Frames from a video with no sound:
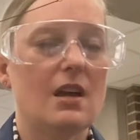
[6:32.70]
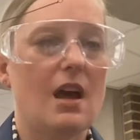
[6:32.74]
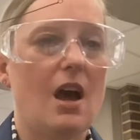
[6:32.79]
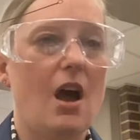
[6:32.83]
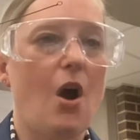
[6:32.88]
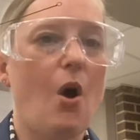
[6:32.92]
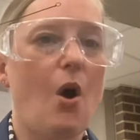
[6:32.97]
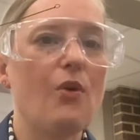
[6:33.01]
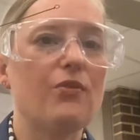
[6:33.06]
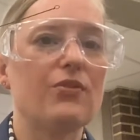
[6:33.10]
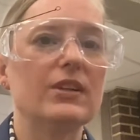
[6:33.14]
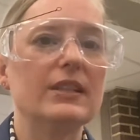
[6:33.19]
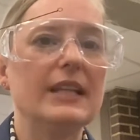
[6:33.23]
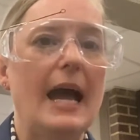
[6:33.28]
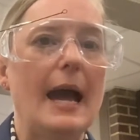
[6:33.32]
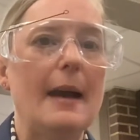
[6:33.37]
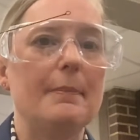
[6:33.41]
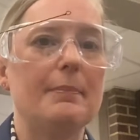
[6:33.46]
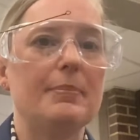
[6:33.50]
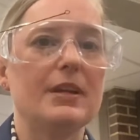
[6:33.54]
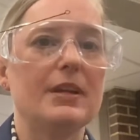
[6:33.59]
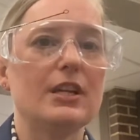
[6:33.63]

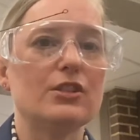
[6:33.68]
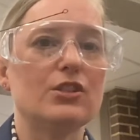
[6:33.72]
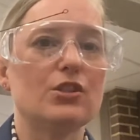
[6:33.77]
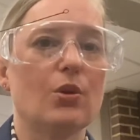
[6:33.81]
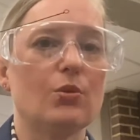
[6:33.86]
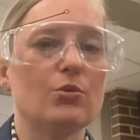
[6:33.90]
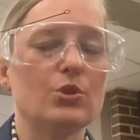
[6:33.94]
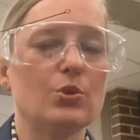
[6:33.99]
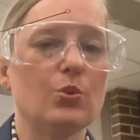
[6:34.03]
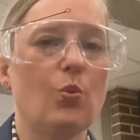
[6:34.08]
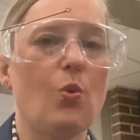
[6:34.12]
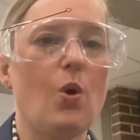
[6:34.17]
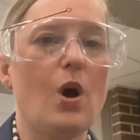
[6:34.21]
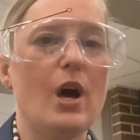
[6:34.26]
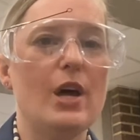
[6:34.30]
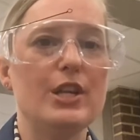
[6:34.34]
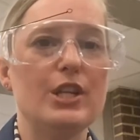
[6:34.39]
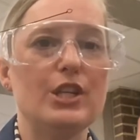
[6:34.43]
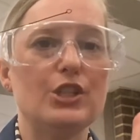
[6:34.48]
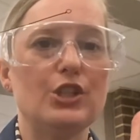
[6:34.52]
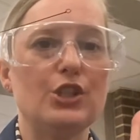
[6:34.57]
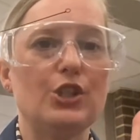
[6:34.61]
overlapping zones 1
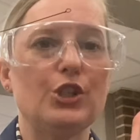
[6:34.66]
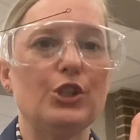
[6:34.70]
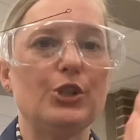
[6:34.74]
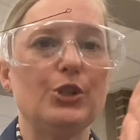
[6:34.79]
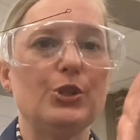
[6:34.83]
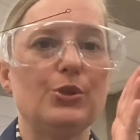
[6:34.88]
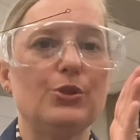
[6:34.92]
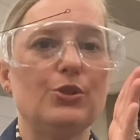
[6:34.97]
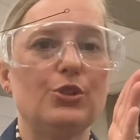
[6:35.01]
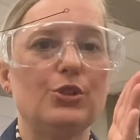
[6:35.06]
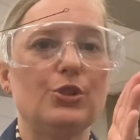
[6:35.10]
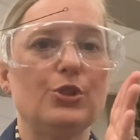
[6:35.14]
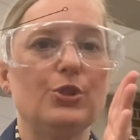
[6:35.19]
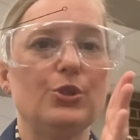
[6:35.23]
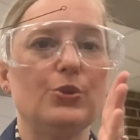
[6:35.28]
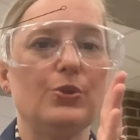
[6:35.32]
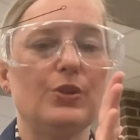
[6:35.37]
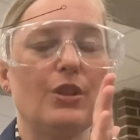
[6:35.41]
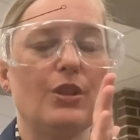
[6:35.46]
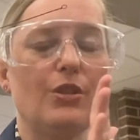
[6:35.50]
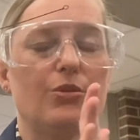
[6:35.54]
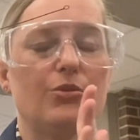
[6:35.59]
and 2, 2
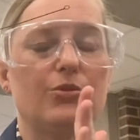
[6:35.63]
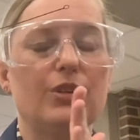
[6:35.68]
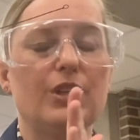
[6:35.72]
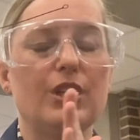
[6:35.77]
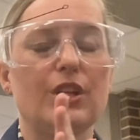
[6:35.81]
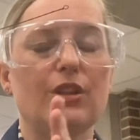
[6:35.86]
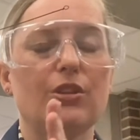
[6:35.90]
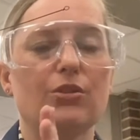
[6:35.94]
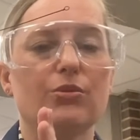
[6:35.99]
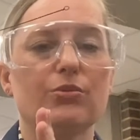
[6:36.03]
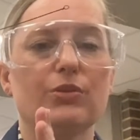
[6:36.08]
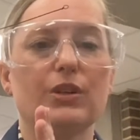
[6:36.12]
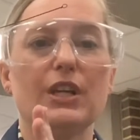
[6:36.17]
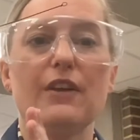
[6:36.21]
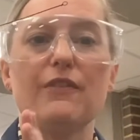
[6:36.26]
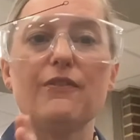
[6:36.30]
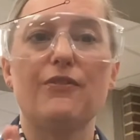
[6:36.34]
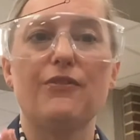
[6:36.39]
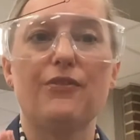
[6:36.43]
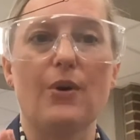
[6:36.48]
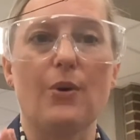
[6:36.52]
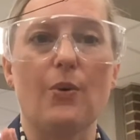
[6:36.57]
and 3, 3 and
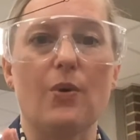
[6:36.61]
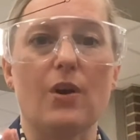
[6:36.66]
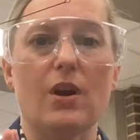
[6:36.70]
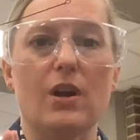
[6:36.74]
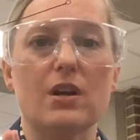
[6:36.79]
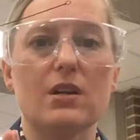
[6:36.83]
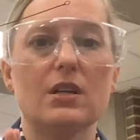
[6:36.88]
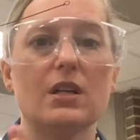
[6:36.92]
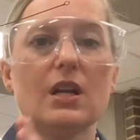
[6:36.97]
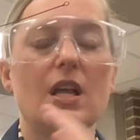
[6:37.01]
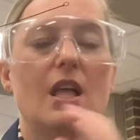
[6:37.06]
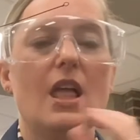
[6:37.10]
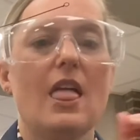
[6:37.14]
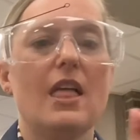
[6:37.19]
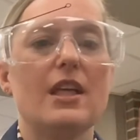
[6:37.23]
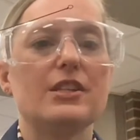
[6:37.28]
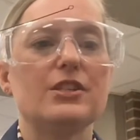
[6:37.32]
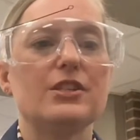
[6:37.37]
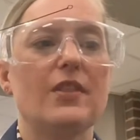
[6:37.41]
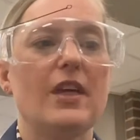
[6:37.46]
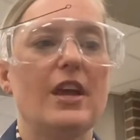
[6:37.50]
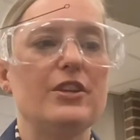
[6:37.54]
4,
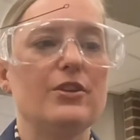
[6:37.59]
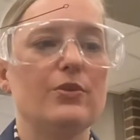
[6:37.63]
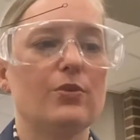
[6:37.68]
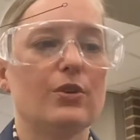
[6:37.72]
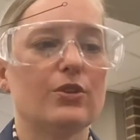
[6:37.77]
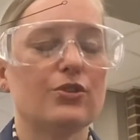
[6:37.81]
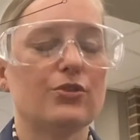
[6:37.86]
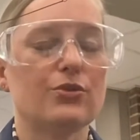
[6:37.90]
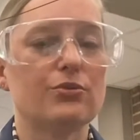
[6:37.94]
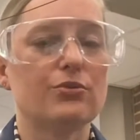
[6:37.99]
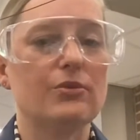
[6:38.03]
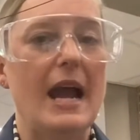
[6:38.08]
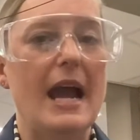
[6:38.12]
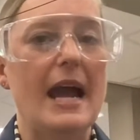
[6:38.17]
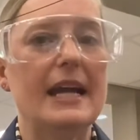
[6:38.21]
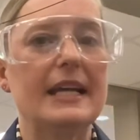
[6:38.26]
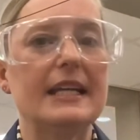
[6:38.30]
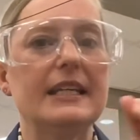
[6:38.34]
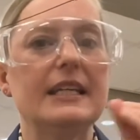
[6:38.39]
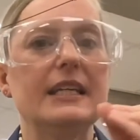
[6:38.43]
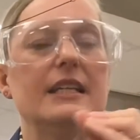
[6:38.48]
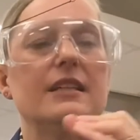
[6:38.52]
so that you are
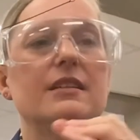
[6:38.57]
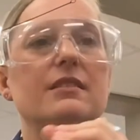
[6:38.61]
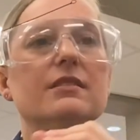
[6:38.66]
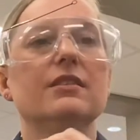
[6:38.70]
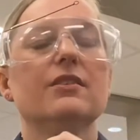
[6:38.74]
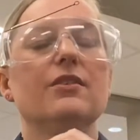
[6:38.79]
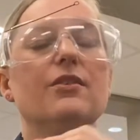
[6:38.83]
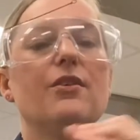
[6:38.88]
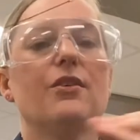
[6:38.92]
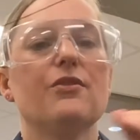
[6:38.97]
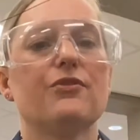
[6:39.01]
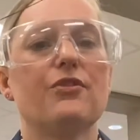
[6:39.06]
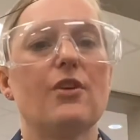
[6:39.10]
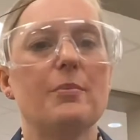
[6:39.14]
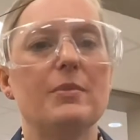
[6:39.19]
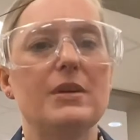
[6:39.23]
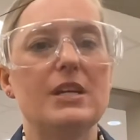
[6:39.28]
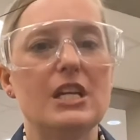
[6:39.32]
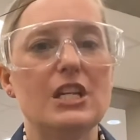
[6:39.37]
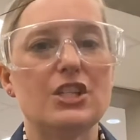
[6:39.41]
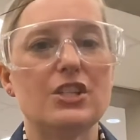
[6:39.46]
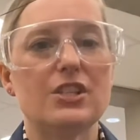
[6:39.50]
dragging from
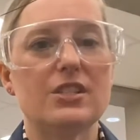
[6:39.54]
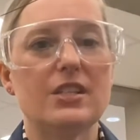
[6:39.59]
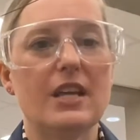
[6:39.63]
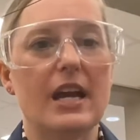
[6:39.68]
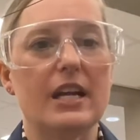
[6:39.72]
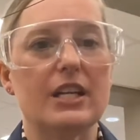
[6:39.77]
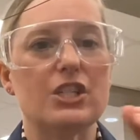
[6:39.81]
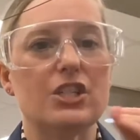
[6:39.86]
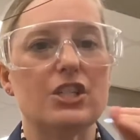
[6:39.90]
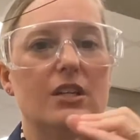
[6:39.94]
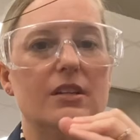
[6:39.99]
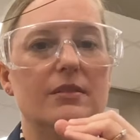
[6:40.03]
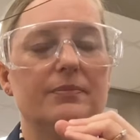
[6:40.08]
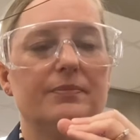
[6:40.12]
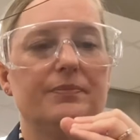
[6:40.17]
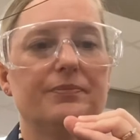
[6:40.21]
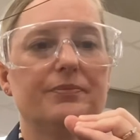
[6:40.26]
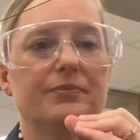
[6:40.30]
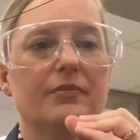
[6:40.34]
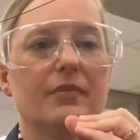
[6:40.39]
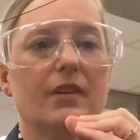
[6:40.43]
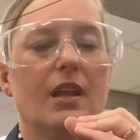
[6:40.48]
each section?
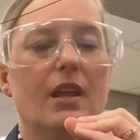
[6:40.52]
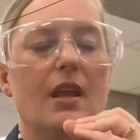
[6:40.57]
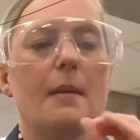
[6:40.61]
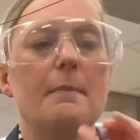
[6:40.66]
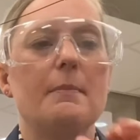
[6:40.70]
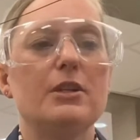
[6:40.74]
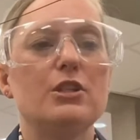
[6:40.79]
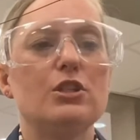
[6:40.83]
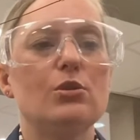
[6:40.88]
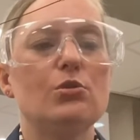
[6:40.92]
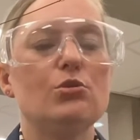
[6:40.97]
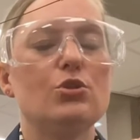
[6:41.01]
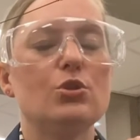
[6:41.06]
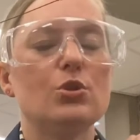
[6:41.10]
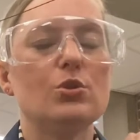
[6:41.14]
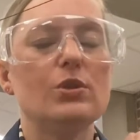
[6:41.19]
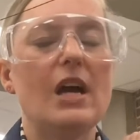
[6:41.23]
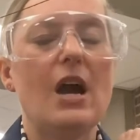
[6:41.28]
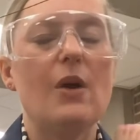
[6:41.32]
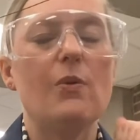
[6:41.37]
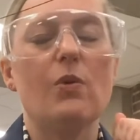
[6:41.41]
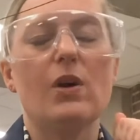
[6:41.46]
But you do
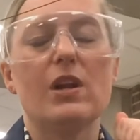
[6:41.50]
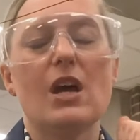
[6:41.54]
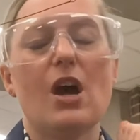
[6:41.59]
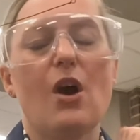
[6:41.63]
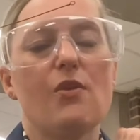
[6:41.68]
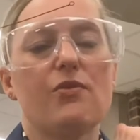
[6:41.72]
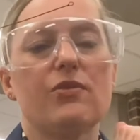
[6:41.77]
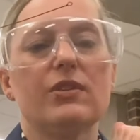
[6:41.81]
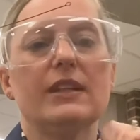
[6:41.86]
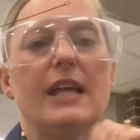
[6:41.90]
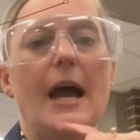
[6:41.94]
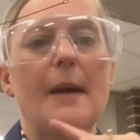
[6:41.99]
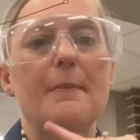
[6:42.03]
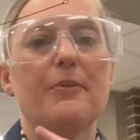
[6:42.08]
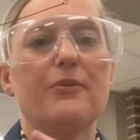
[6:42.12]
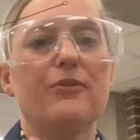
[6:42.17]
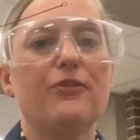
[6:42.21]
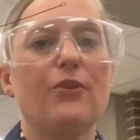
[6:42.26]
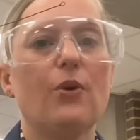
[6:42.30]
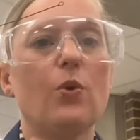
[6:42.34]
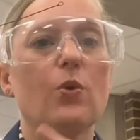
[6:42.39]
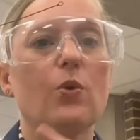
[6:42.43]
not want to overlap
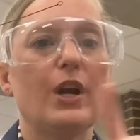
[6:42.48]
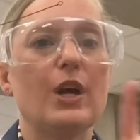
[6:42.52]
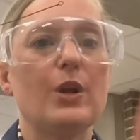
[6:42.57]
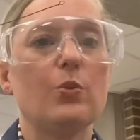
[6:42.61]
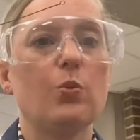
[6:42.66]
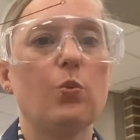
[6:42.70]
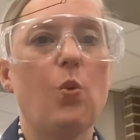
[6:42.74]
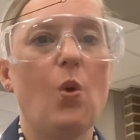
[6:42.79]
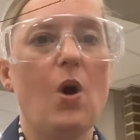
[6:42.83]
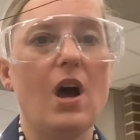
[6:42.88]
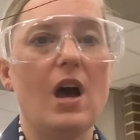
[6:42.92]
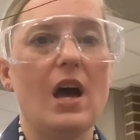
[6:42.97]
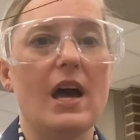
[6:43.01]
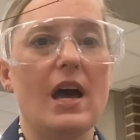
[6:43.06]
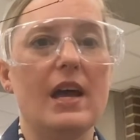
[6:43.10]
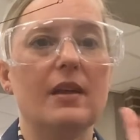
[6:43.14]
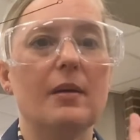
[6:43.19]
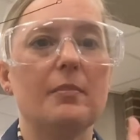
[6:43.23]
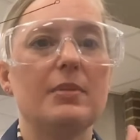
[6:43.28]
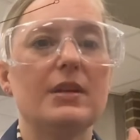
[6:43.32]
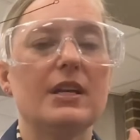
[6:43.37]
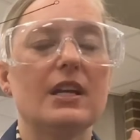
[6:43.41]
4 and 1,
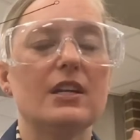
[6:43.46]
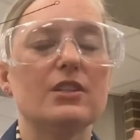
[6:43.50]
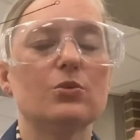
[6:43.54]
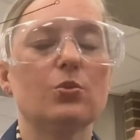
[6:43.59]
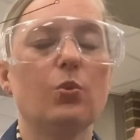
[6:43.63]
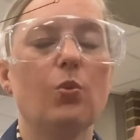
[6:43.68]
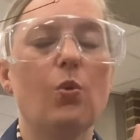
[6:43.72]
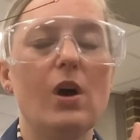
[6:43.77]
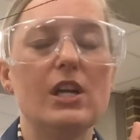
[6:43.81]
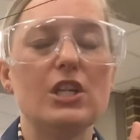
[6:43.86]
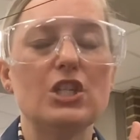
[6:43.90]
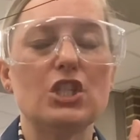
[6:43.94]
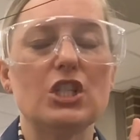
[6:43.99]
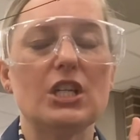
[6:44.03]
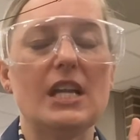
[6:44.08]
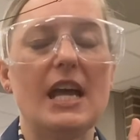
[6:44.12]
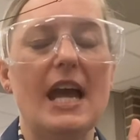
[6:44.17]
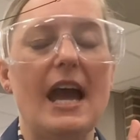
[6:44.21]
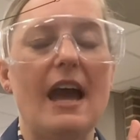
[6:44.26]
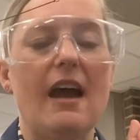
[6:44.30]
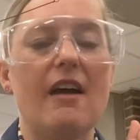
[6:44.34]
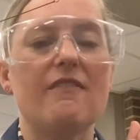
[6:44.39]
because 1 should
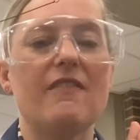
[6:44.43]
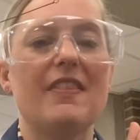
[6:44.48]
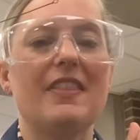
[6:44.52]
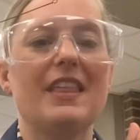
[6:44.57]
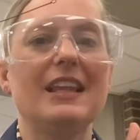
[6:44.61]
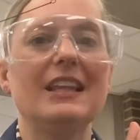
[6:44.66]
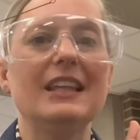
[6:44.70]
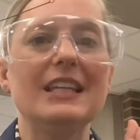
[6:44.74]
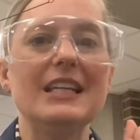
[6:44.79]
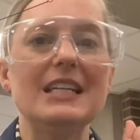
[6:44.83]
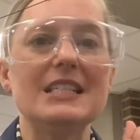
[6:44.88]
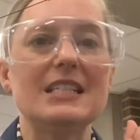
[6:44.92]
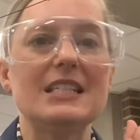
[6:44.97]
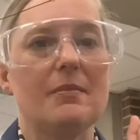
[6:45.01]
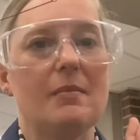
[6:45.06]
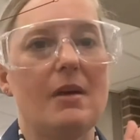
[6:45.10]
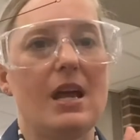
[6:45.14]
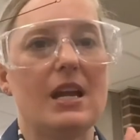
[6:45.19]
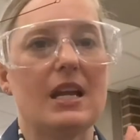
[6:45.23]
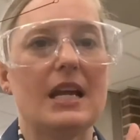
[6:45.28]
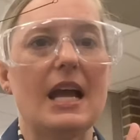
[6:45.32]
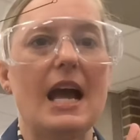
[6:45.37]
have the least
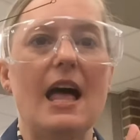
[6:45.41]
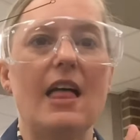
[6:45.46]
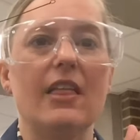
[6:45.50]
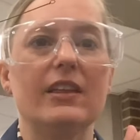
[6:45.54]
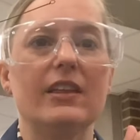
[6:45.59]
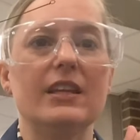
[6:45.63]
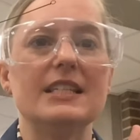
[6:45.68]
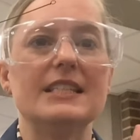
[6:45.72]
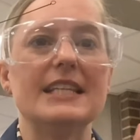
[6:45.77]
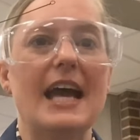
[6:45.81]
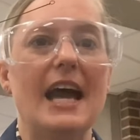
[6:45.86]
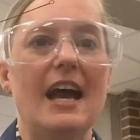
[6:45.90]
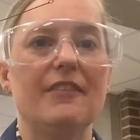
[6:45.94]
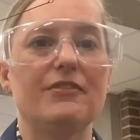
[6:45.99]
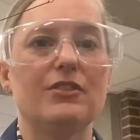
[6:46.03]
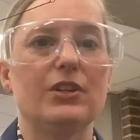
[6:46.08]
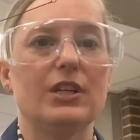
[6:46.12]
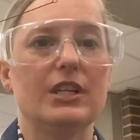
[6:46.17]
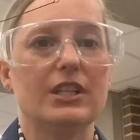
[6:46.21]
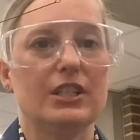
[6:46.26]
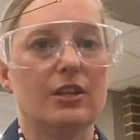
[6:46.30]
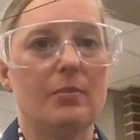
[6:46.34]
amount of colonies
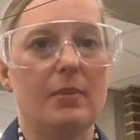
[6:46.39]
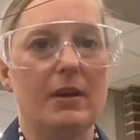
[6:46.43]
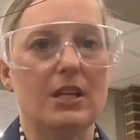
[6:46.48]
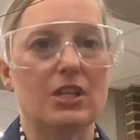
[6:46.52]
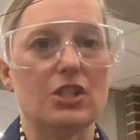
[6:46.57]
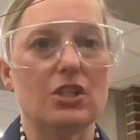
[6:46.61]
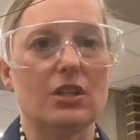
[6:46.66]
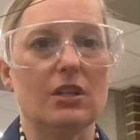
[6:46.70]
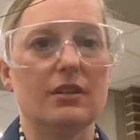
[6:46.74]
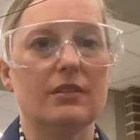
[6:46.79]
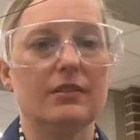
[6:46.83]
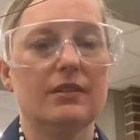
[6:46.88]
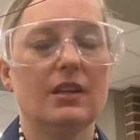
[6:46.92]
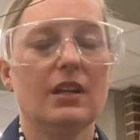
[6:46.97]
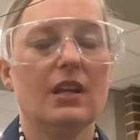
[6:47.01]
after incubation,